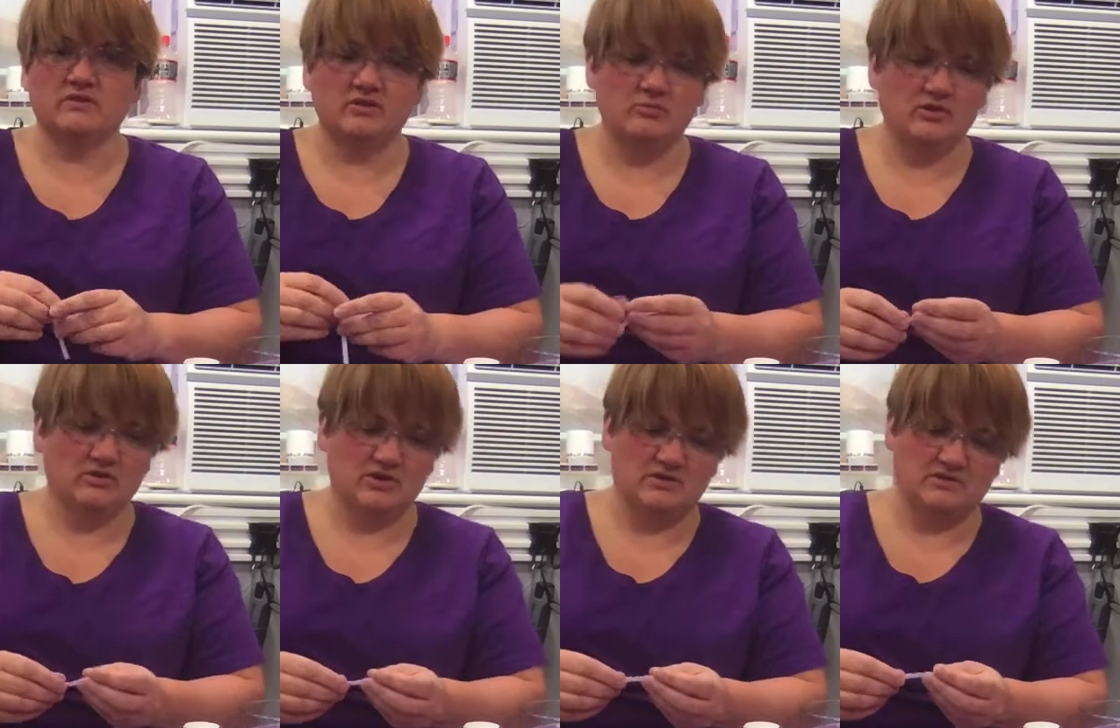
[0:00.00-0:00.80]
the
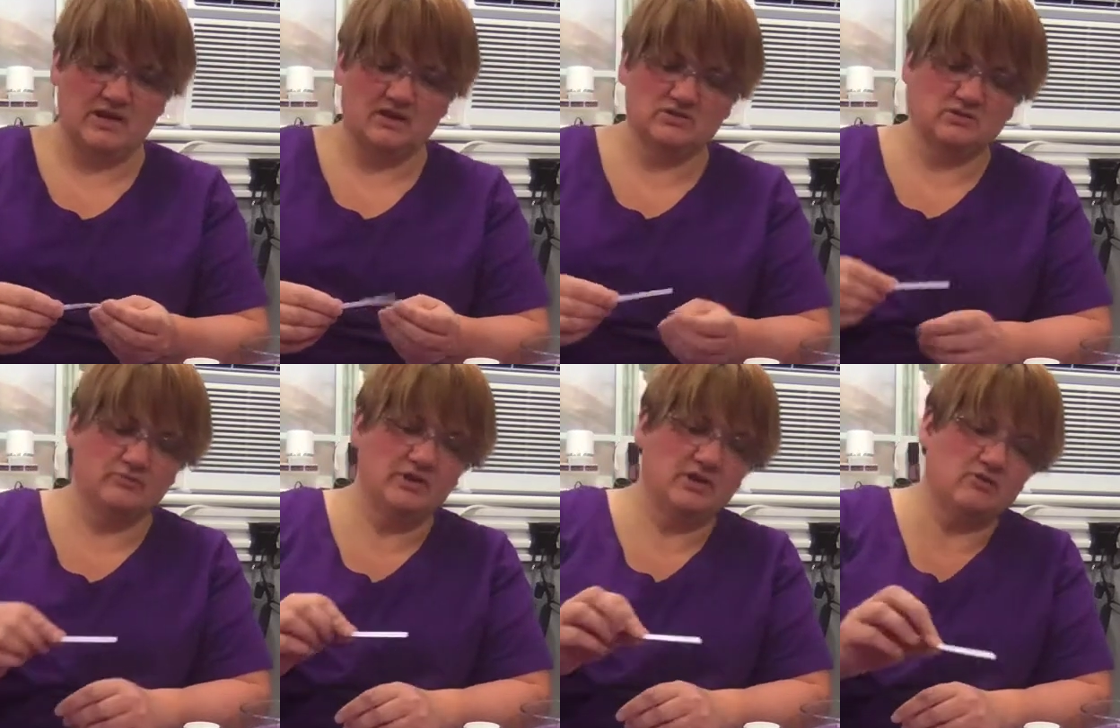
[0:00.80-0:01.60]
ability to actually
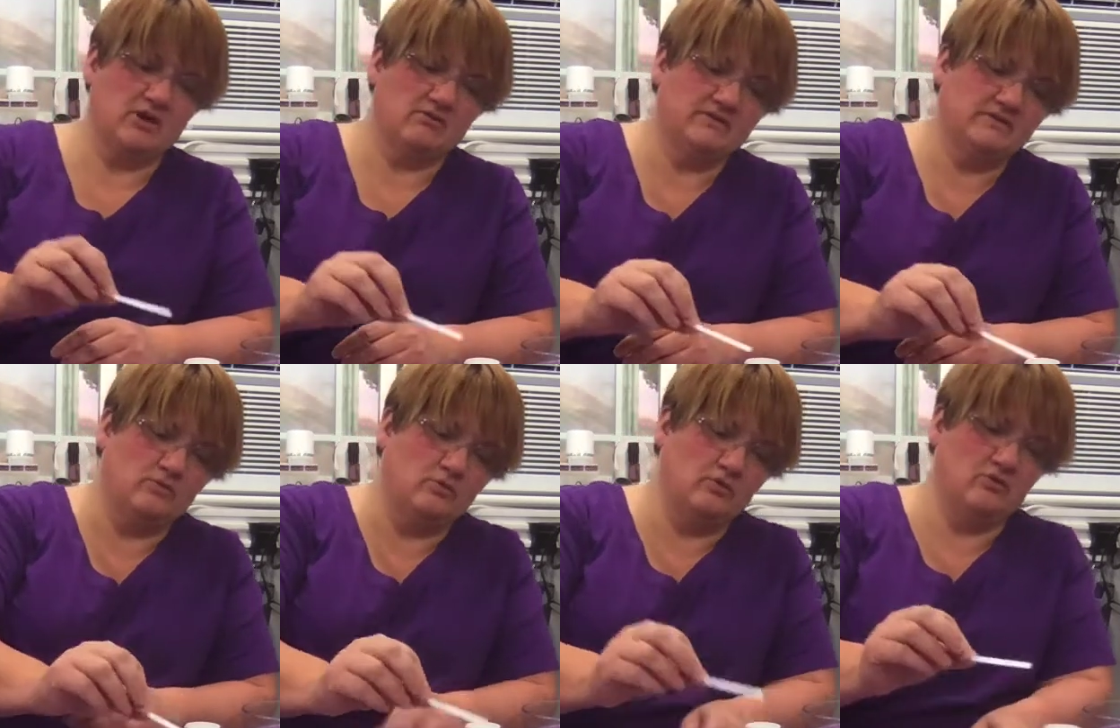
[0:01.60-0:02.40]
read it correctly. So
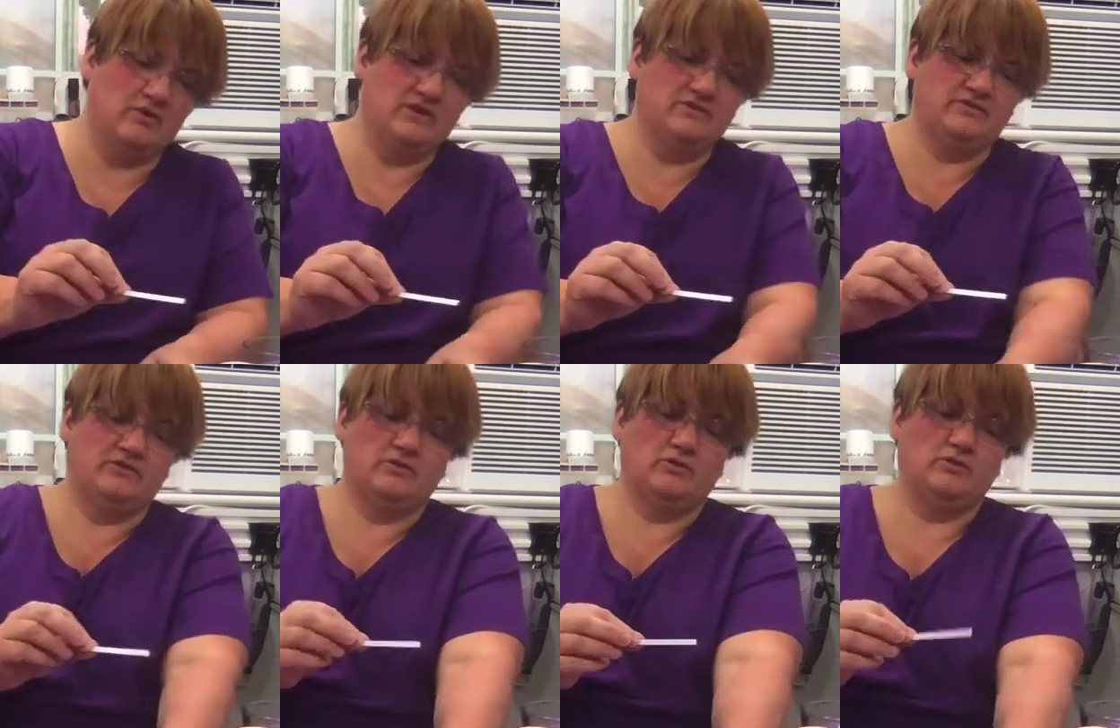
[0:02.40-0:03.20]
we're going
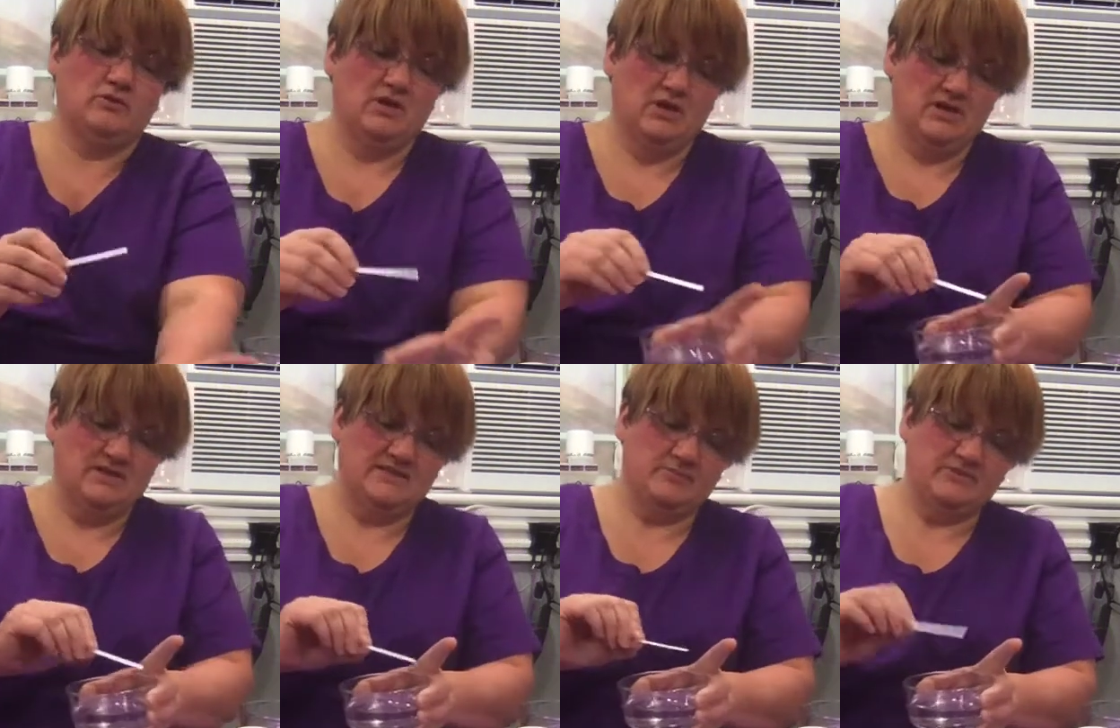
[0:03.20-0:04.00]
to
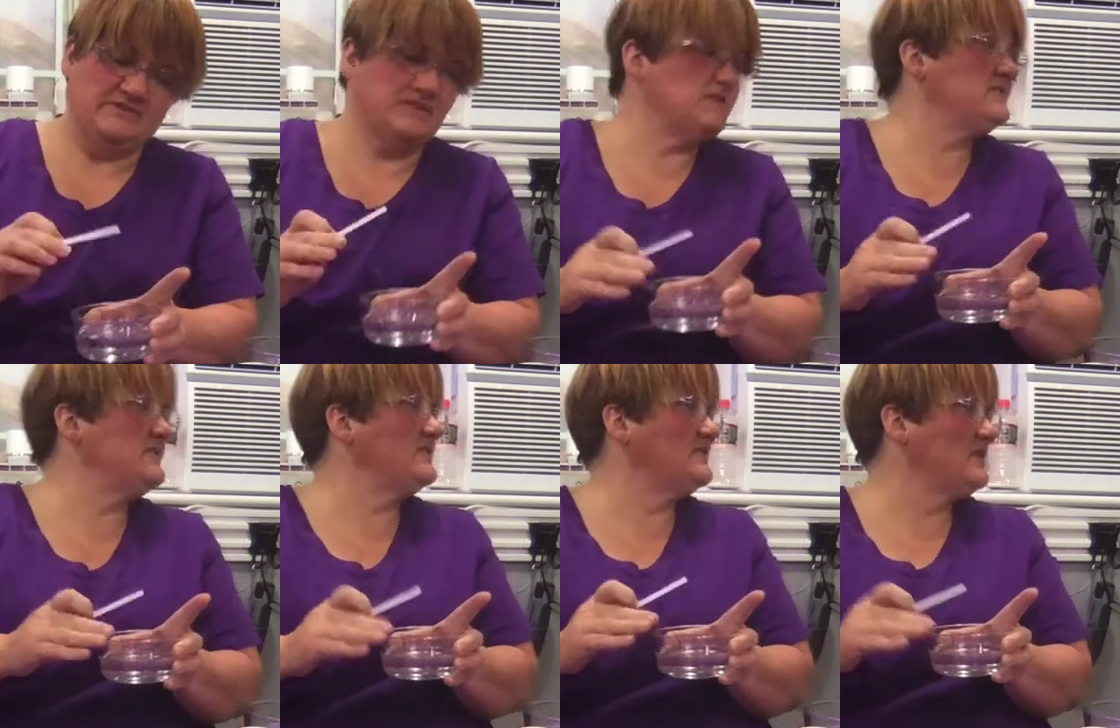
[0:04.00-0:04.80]
dip this. And this
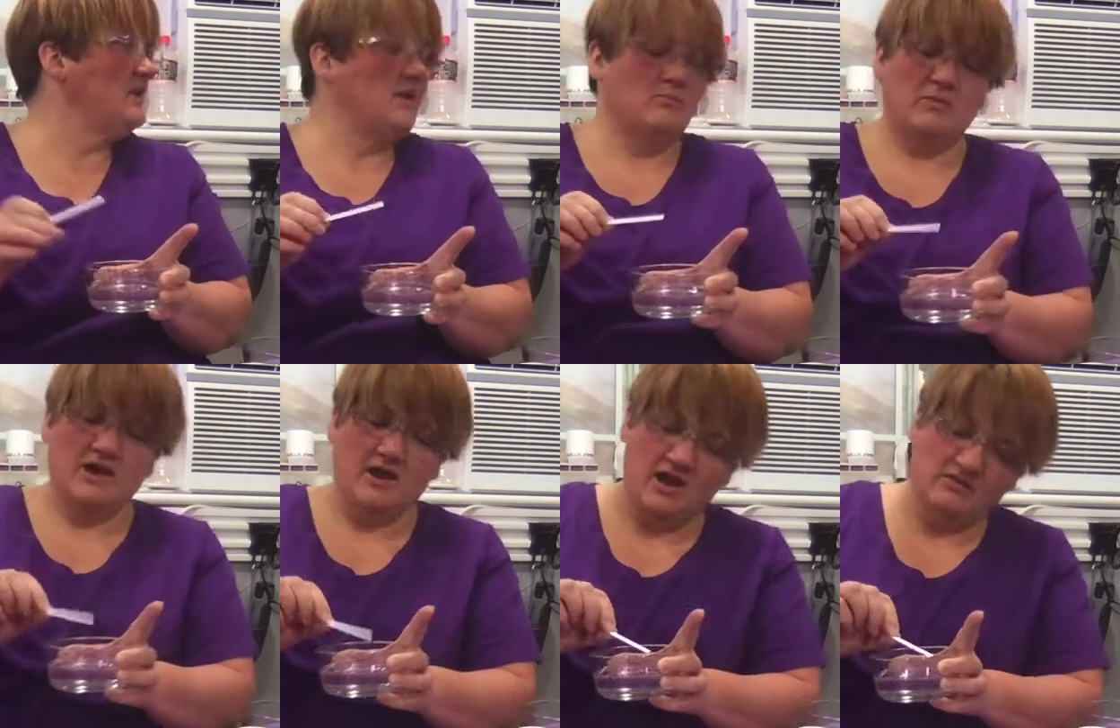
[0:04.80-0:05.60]
is my
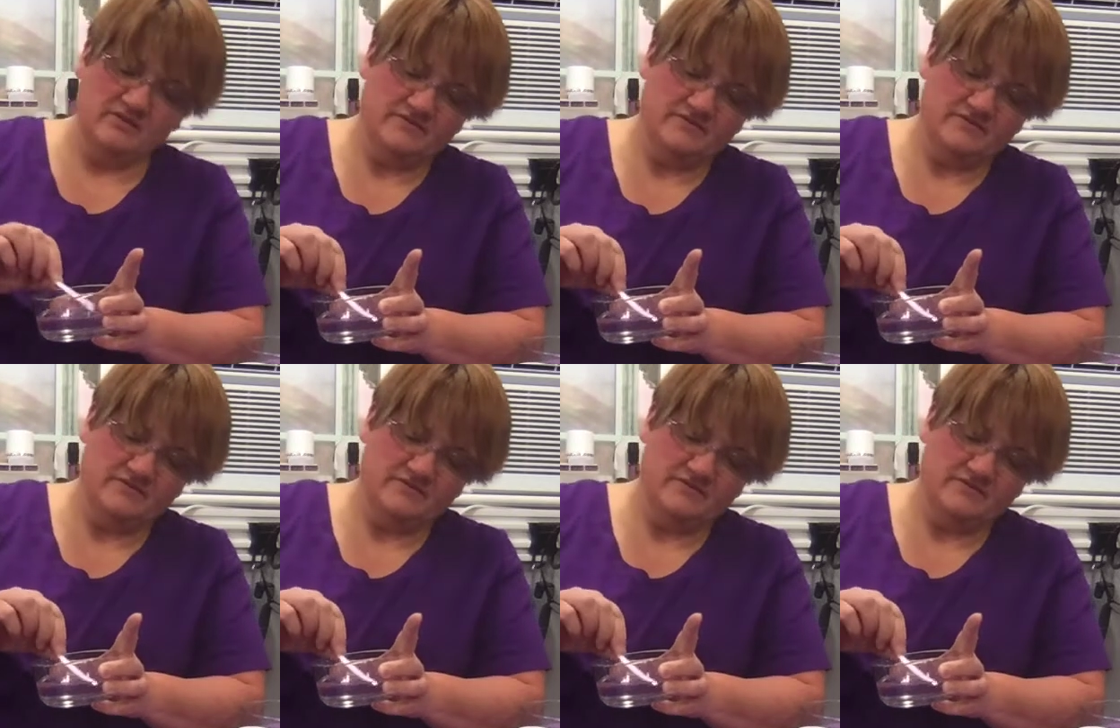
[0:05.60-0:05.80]
Isle of